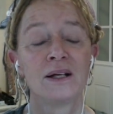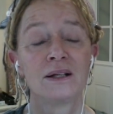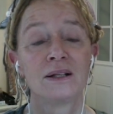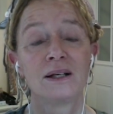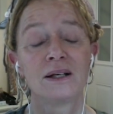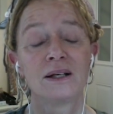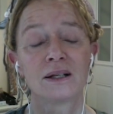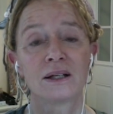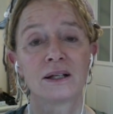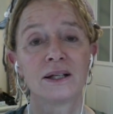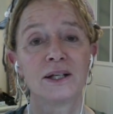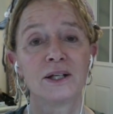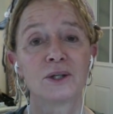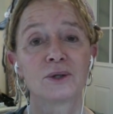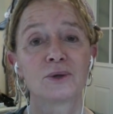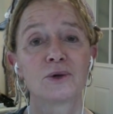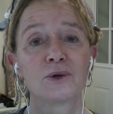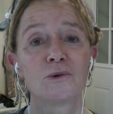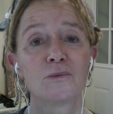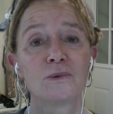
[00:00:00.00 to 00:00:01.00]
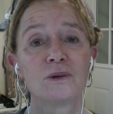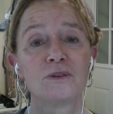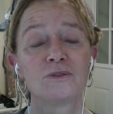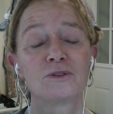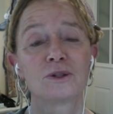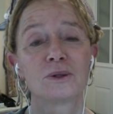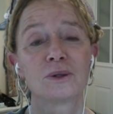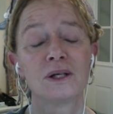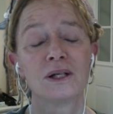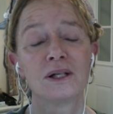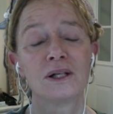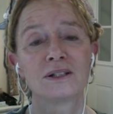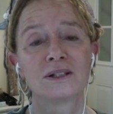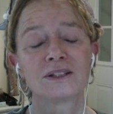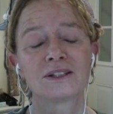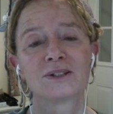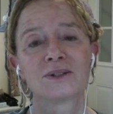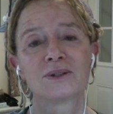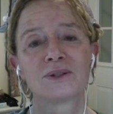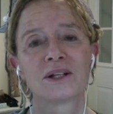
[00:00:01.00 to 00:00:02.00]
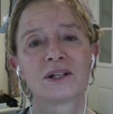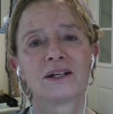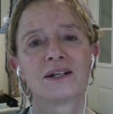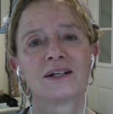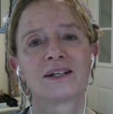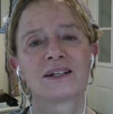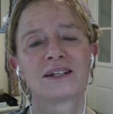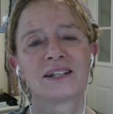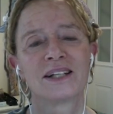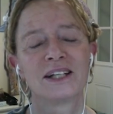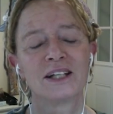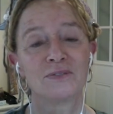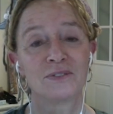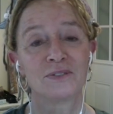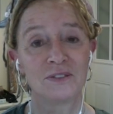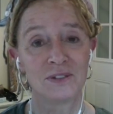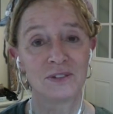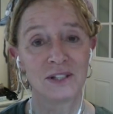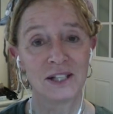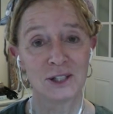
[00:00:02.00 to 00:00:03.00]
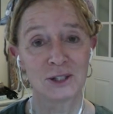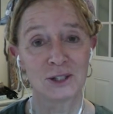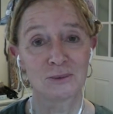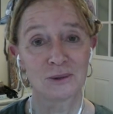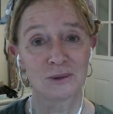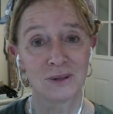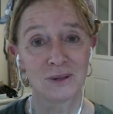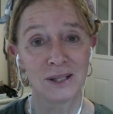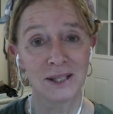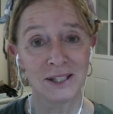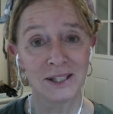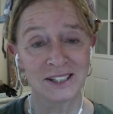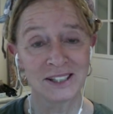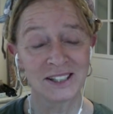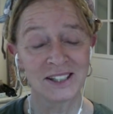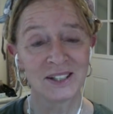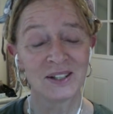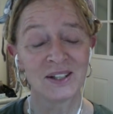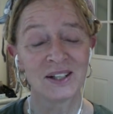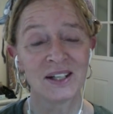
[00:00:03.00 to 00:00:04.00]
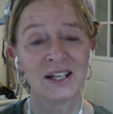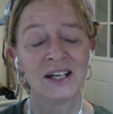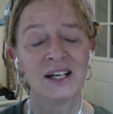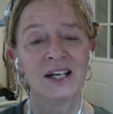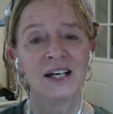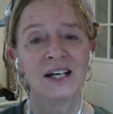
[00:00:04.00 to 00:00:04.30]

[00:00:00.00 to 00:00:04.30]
luckily a group of drunks or the gift of desperation, mm.